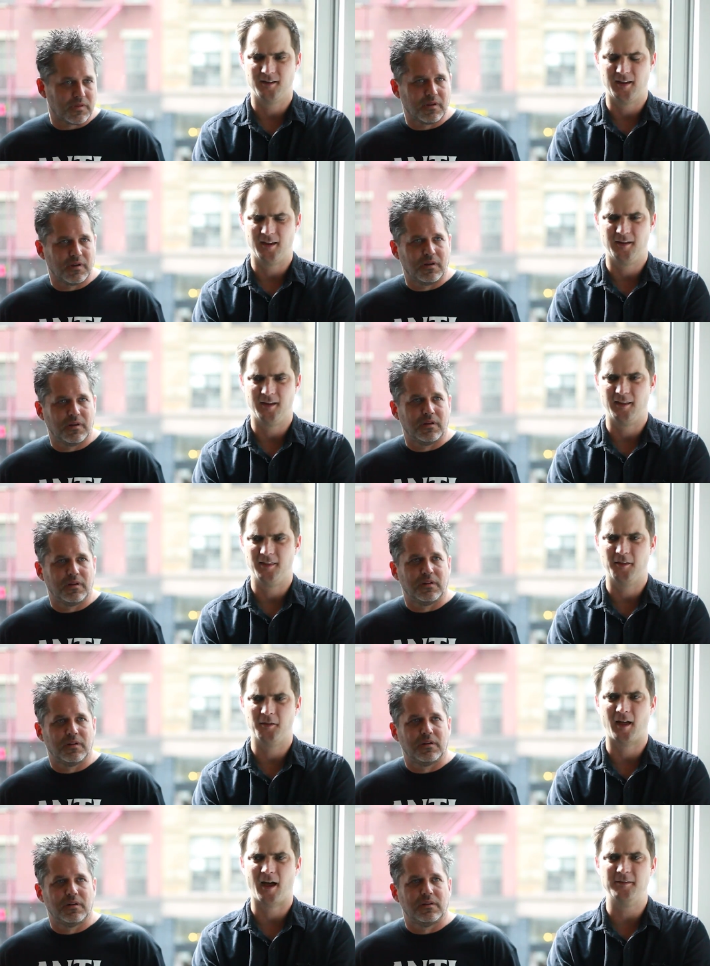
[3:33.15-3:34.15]
Speaker 1: and and
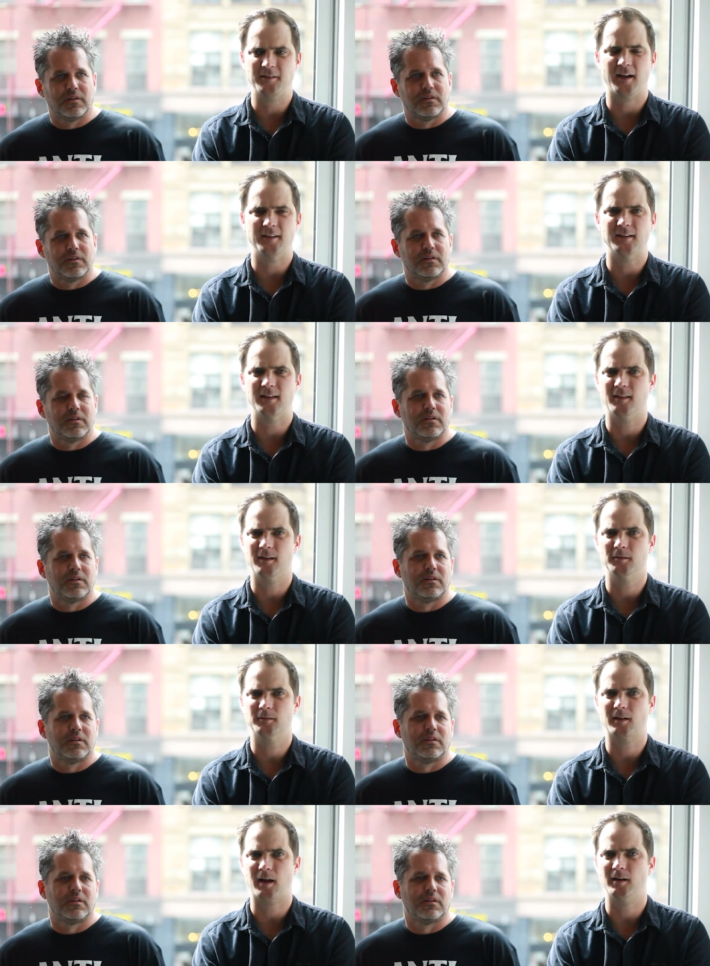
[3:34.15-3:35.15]
the, I, I'd say
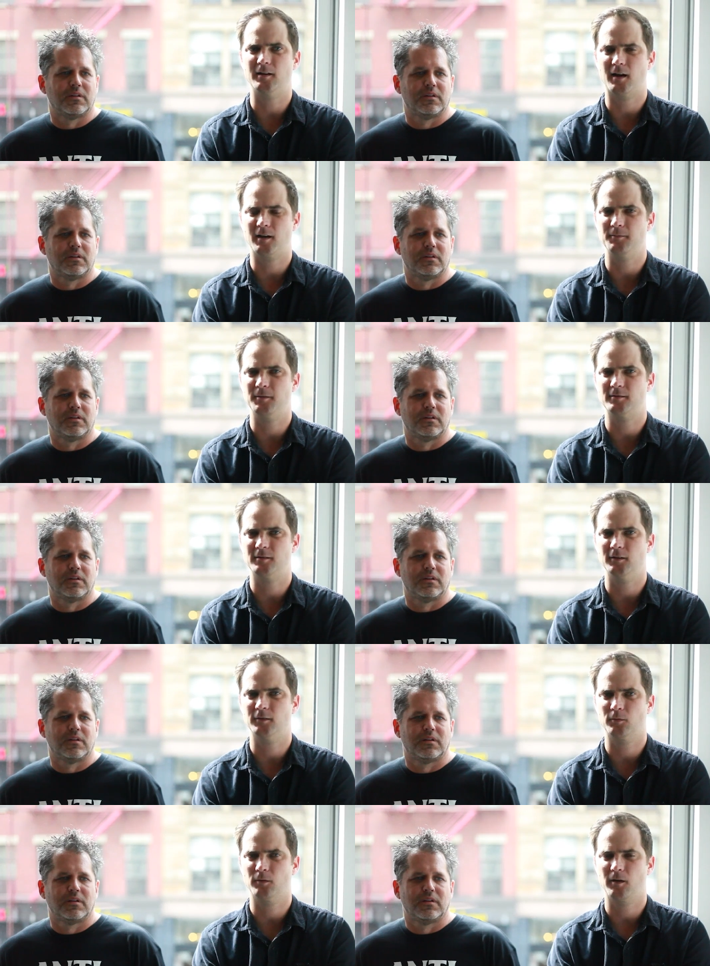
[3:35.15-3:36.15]
those kind of
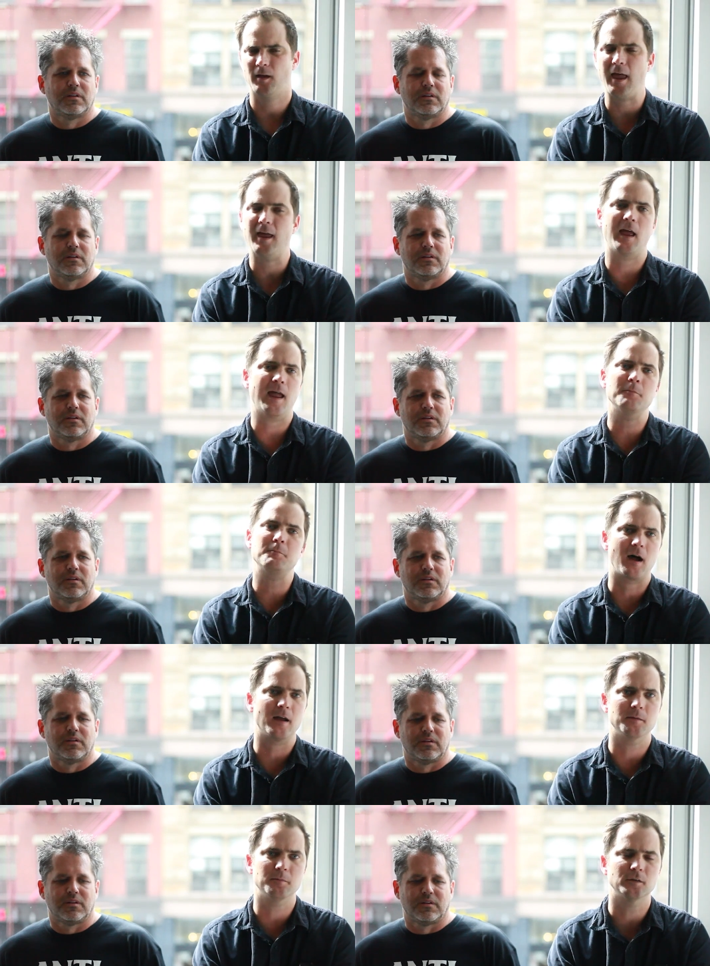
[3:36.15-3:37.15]
documentaries, and, and
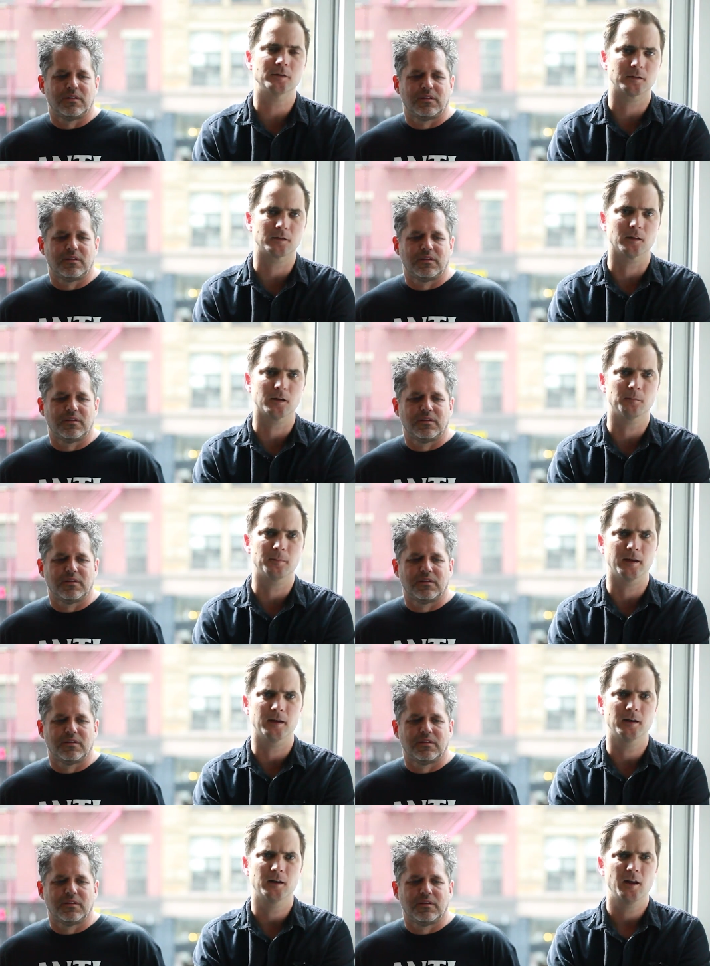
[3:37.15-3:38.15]
behind the music's a little
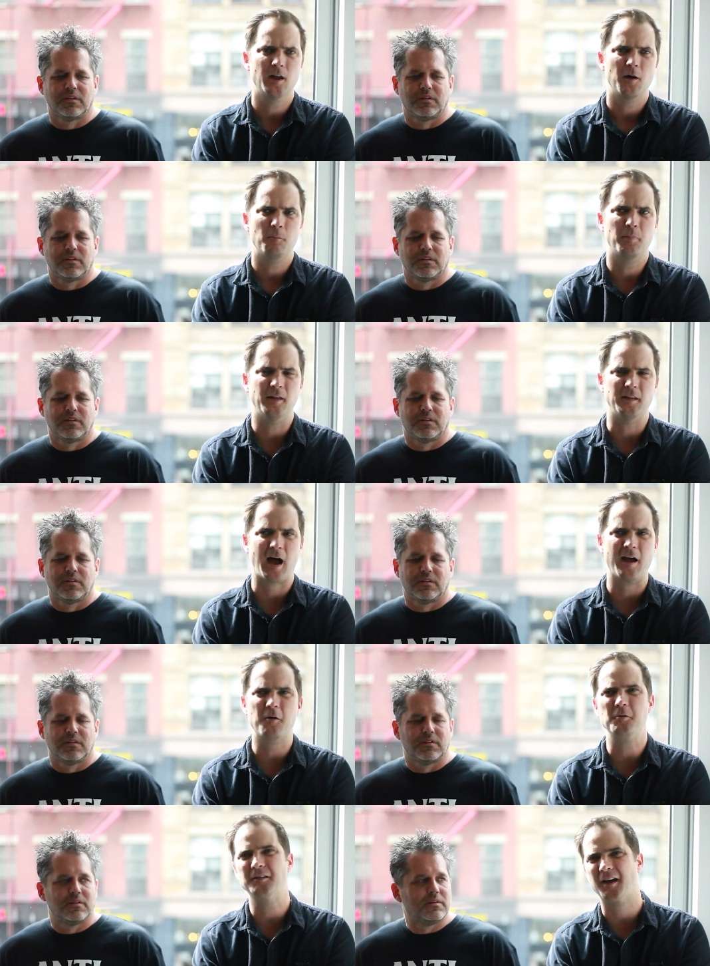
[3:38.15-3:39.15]
bit. But I
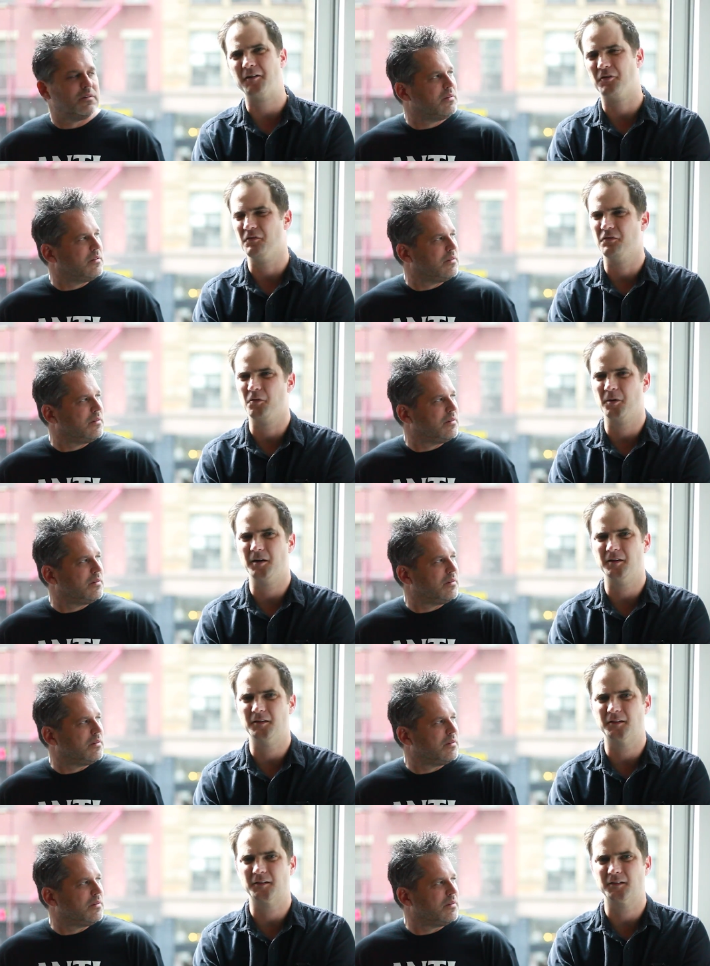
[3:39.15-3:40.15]
always kind of
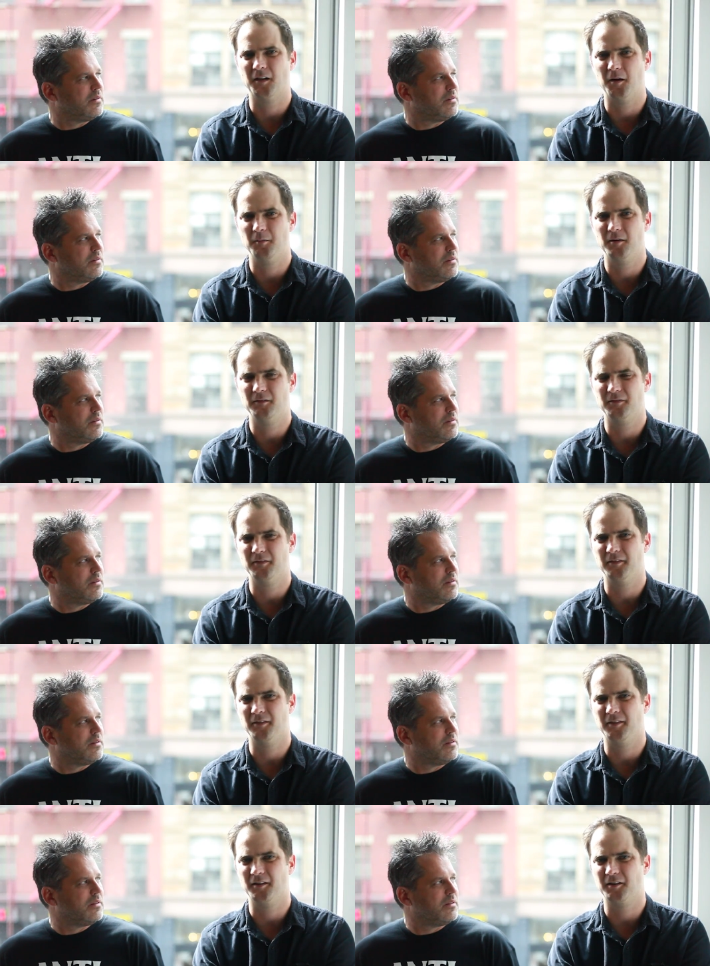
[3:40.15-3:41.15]
avoided some
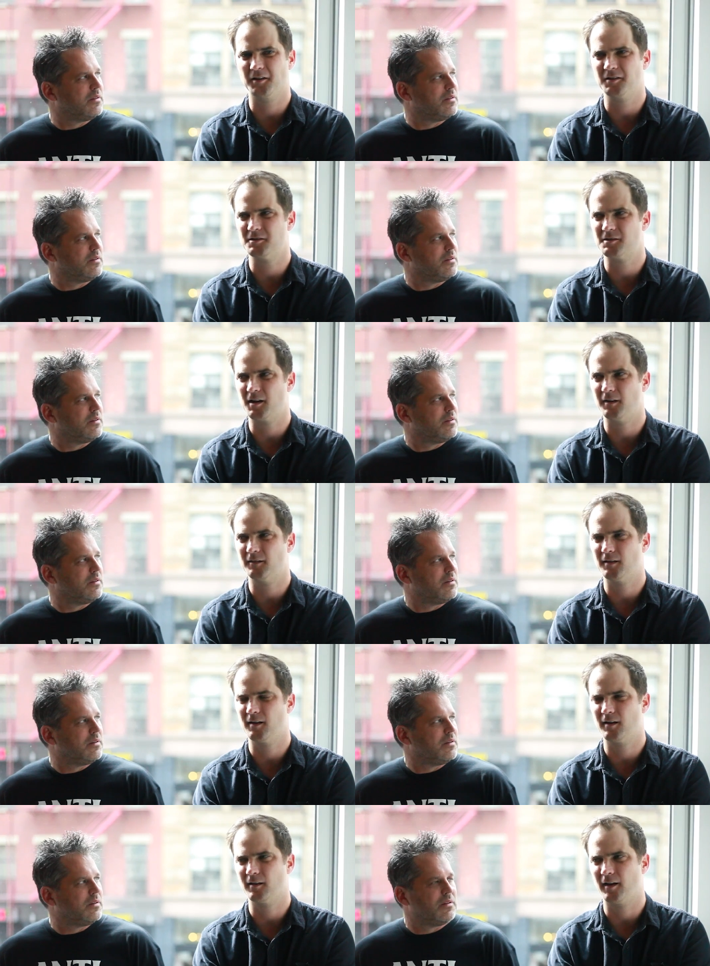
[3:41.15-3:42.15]
of the cliches in
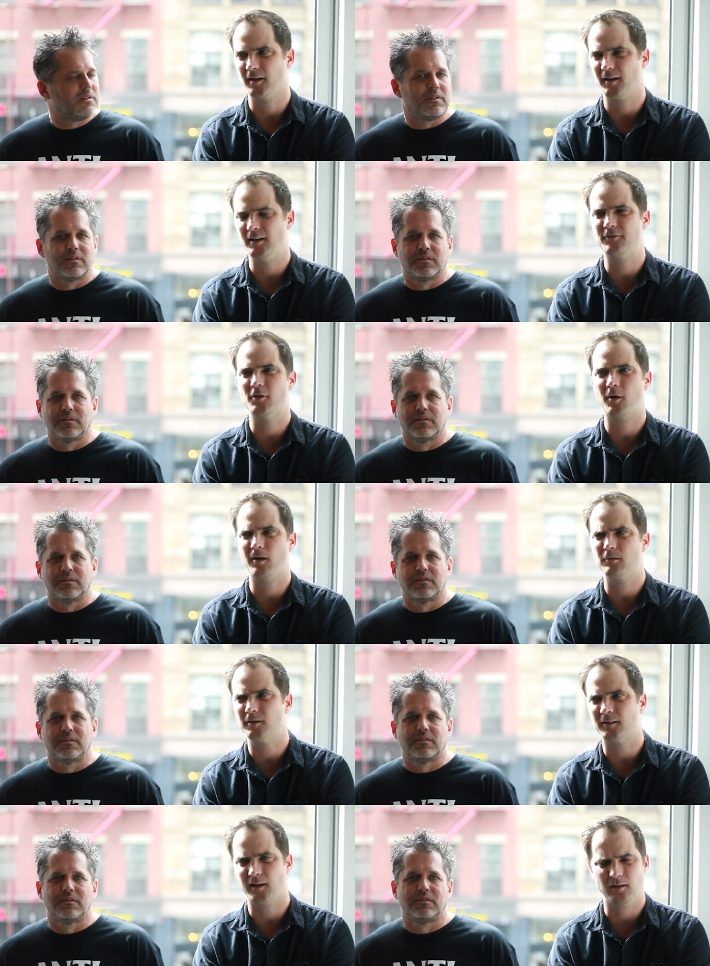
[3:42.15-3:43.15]
there. Like even though I
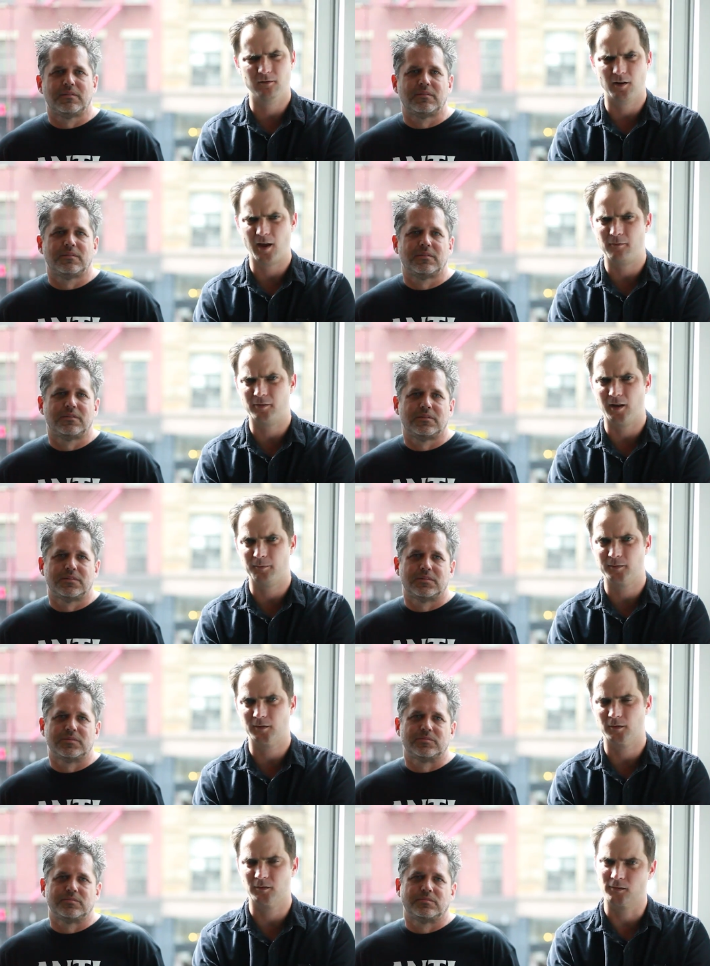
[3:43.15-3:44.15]
always, even every
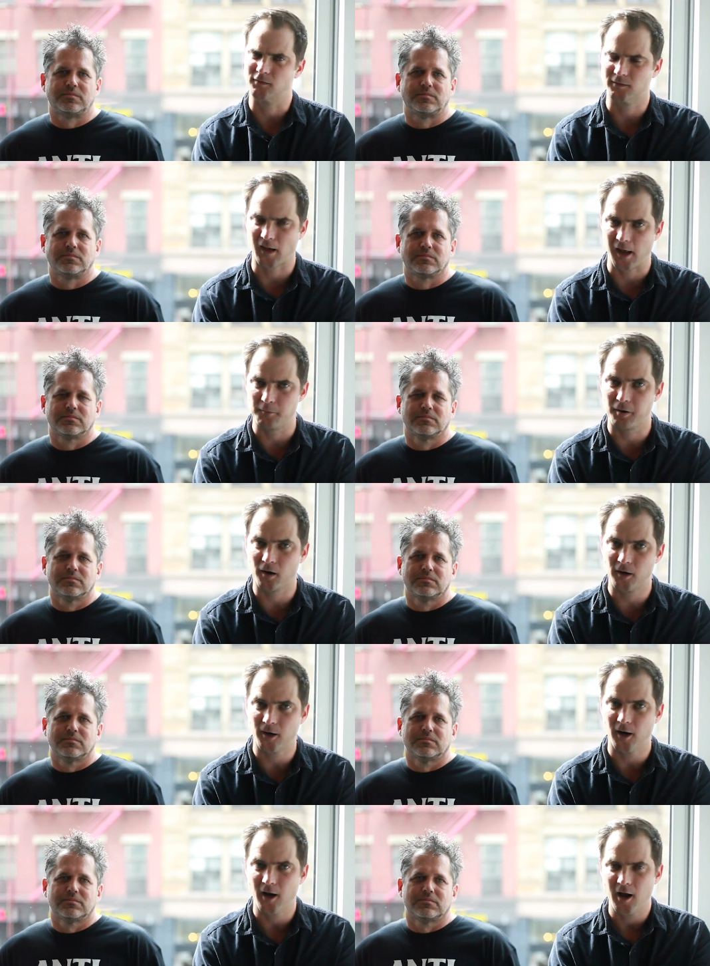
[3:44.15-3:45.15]
episode, there's a sad
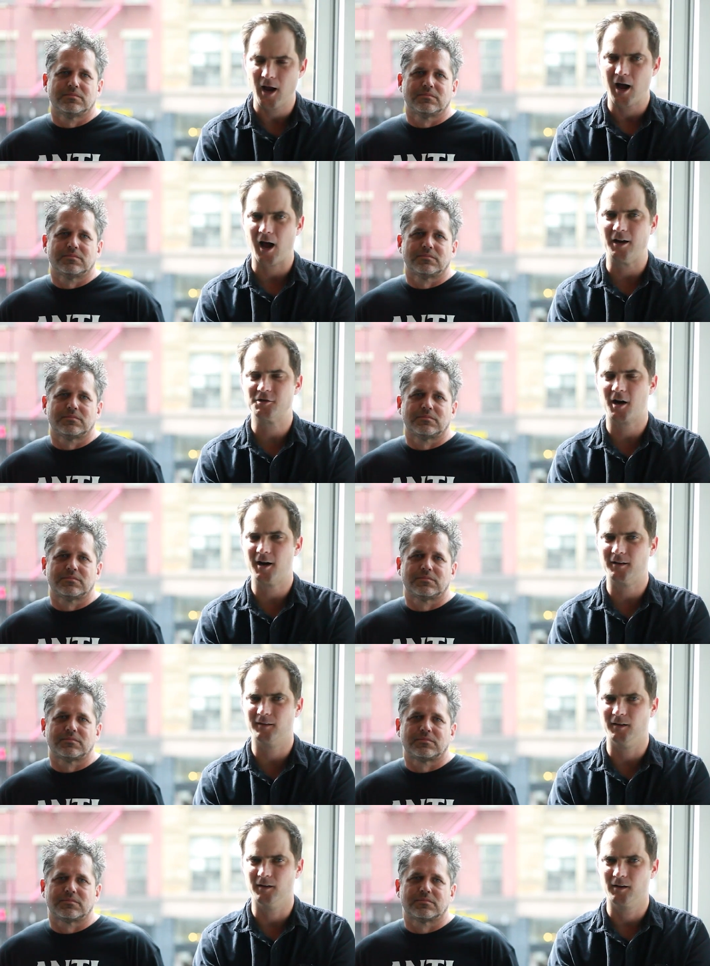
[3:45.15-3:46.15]
part. I try not
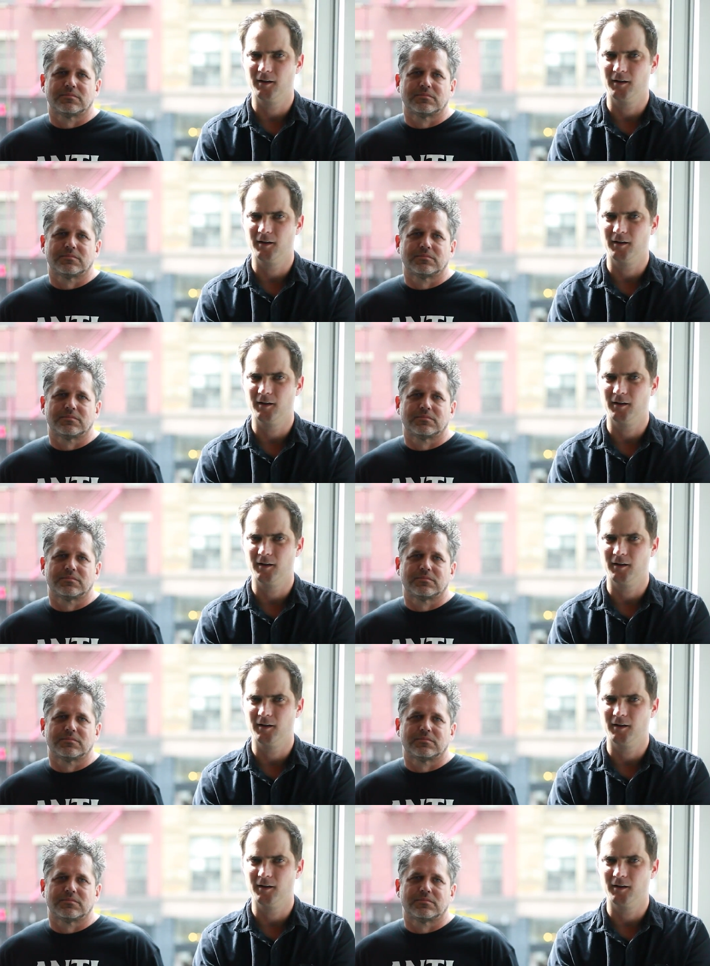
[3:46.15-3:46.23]
to